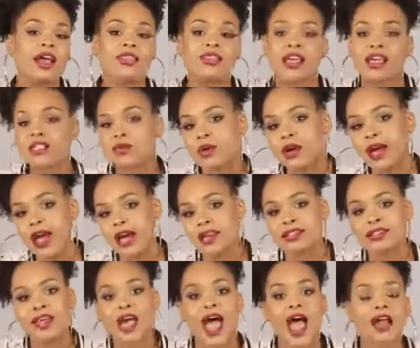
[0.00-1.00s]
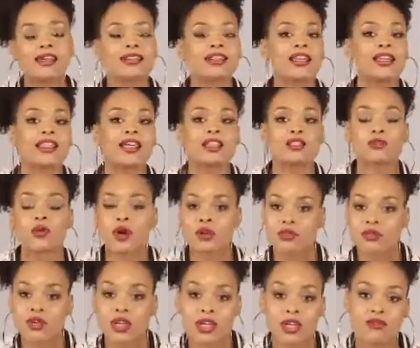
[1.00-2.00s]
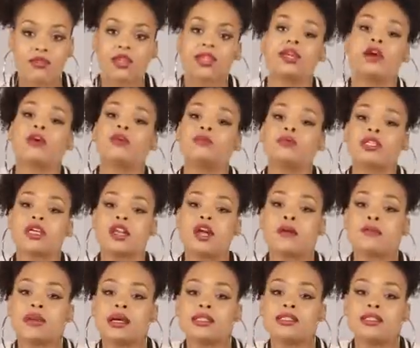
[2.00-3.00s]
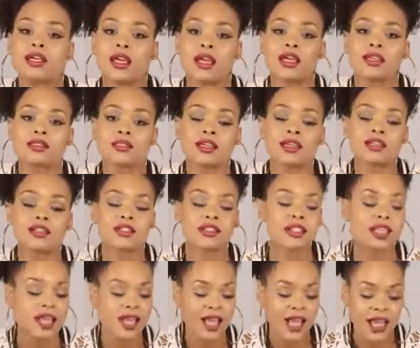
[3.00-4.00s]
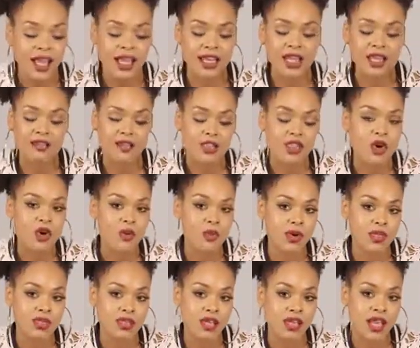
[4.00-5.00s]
That's where I got into acting. That's where I really honed in on my singing skills. And even though it wasn't an